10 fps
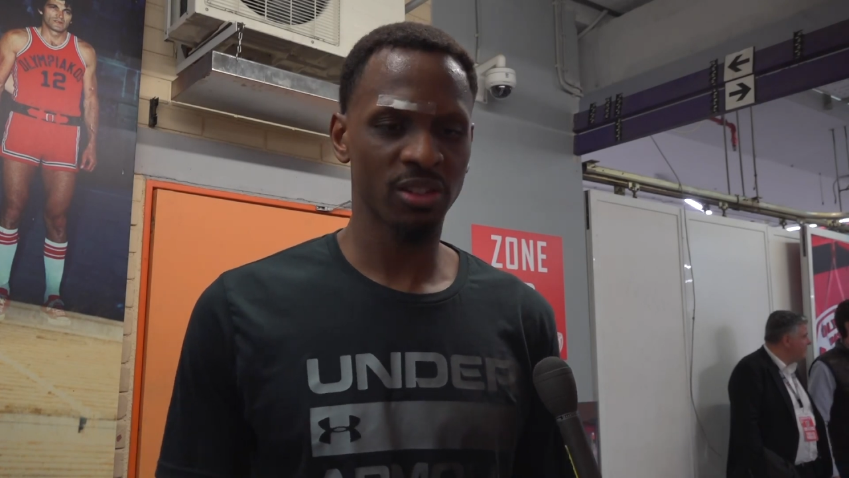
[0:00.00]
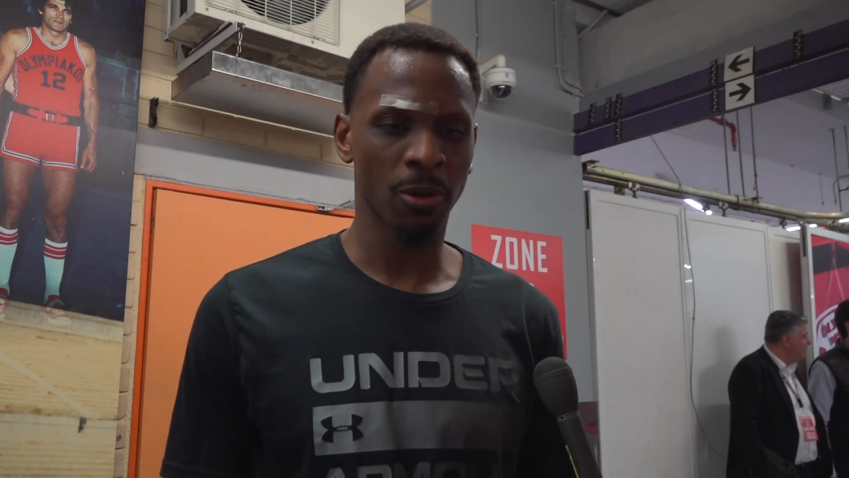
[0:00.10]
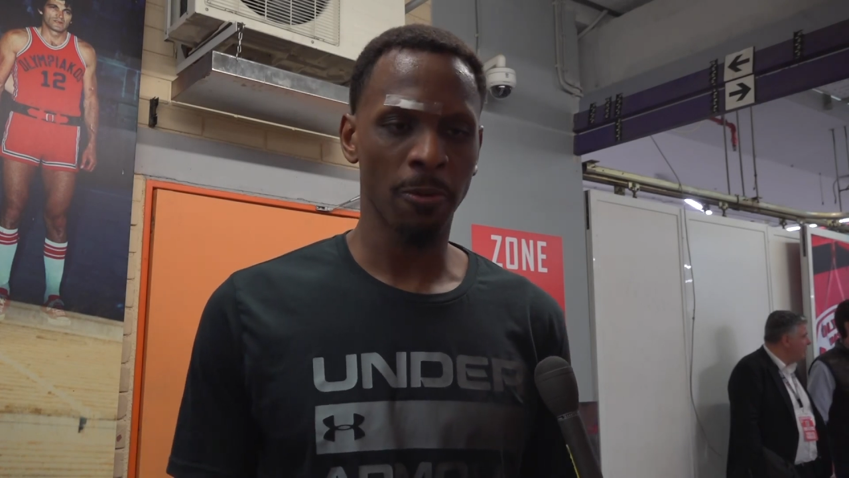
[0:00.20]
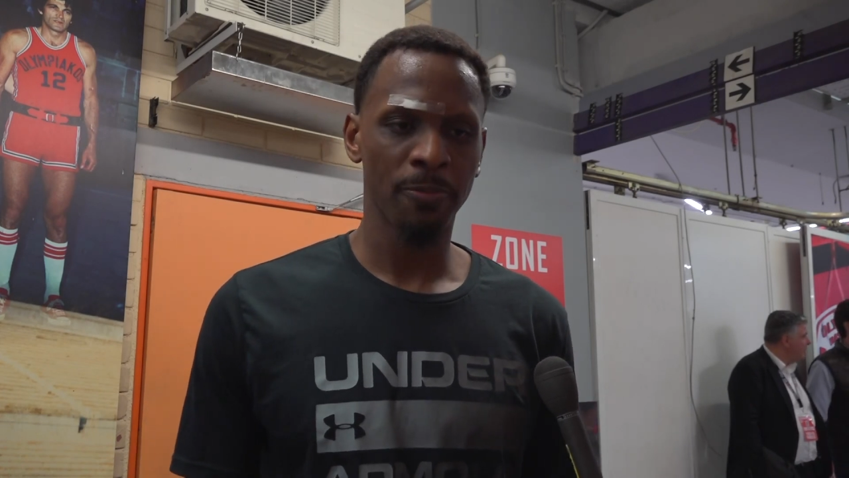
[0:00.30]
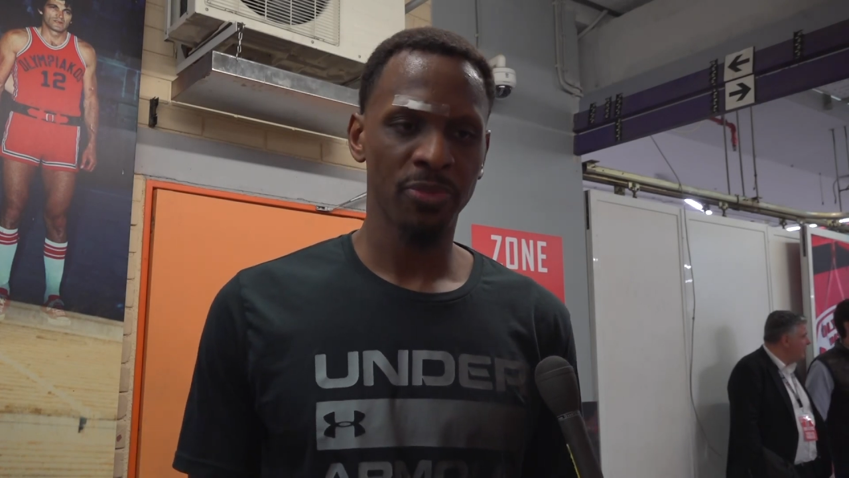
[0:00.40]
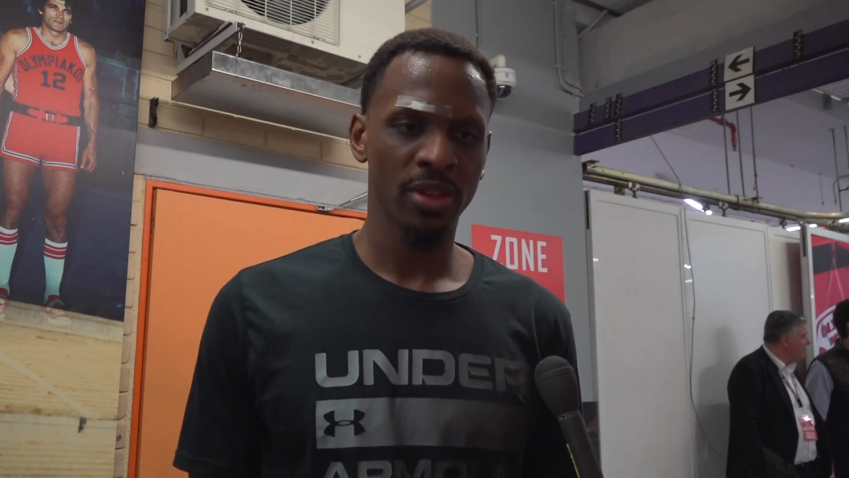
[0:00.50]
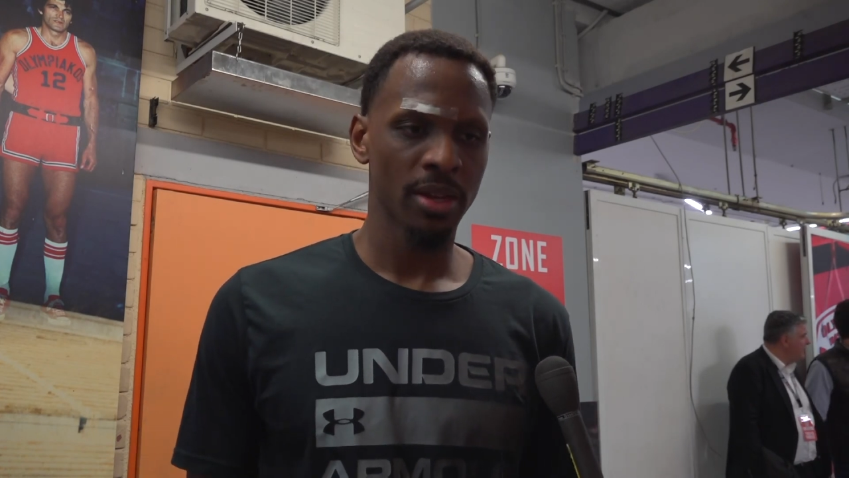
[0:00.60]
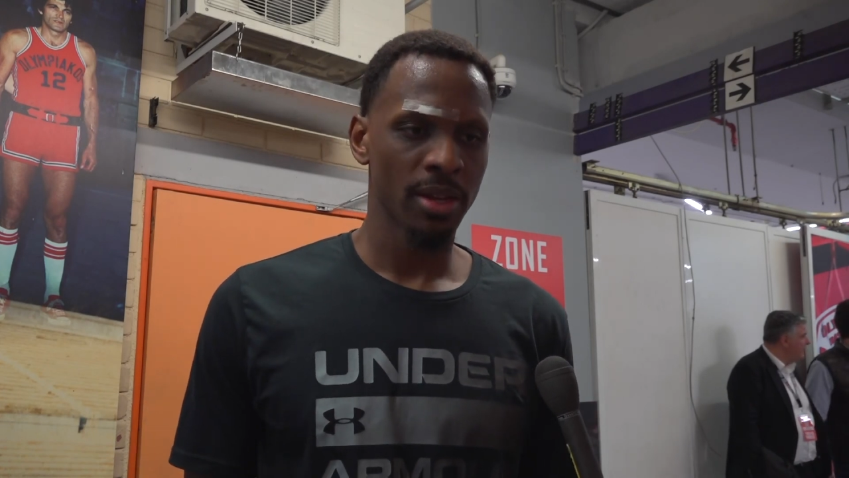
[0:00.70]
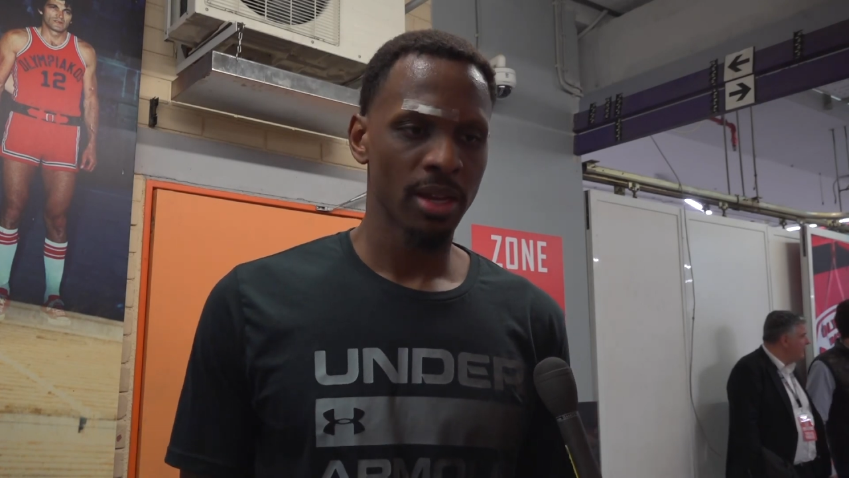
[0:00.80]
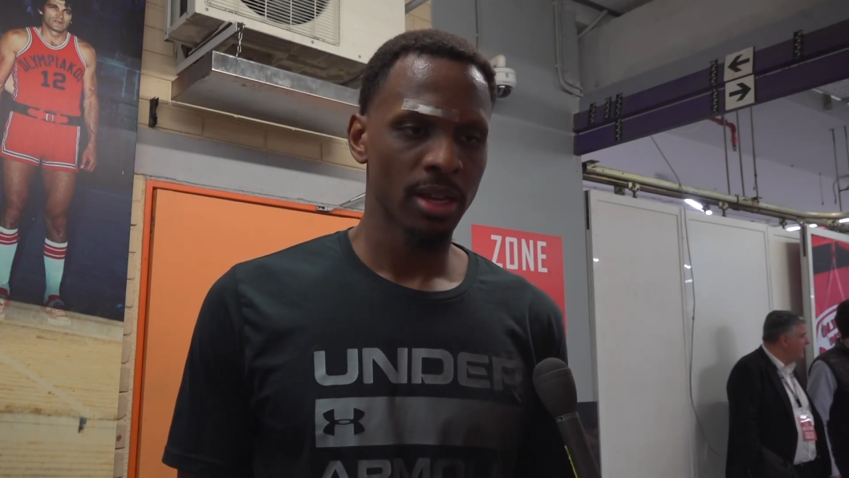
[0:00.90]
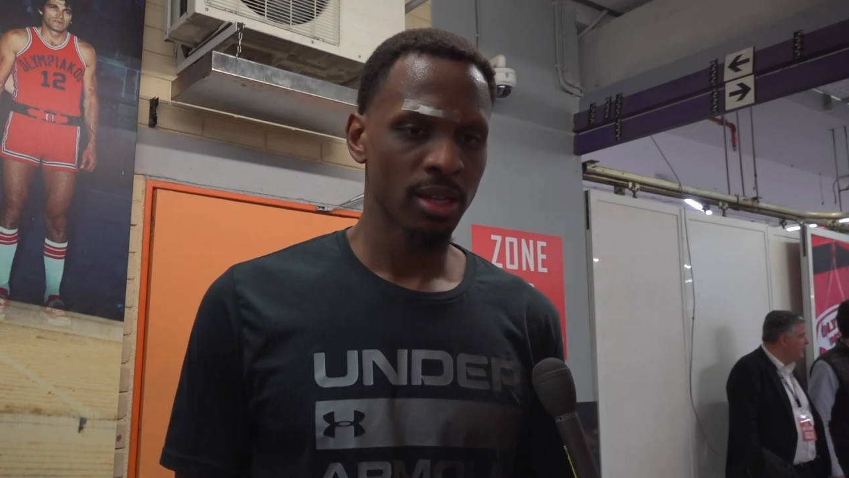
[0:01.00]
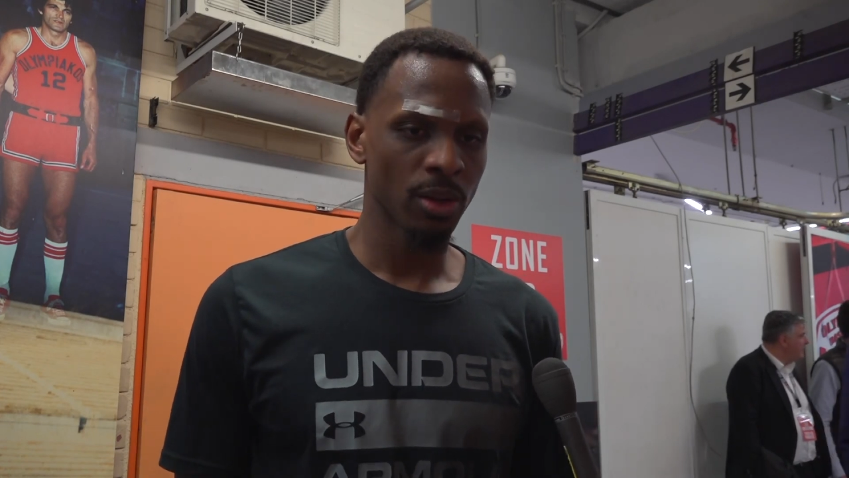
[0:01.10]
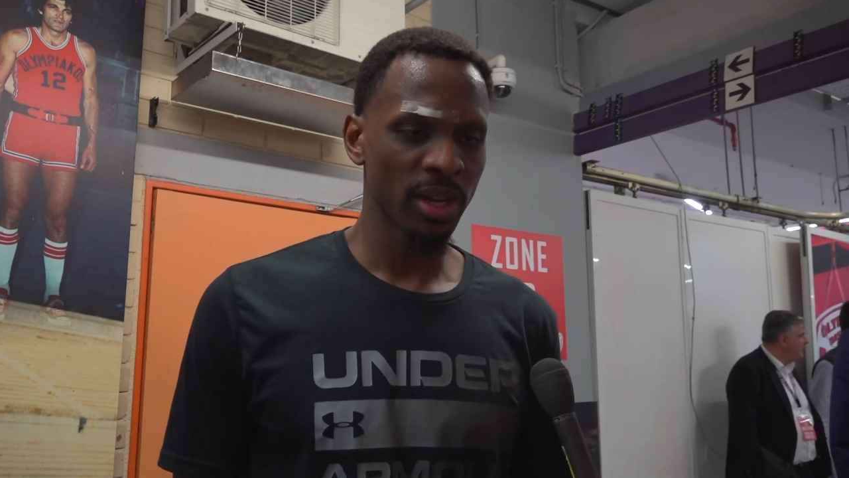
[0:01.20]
So, you know,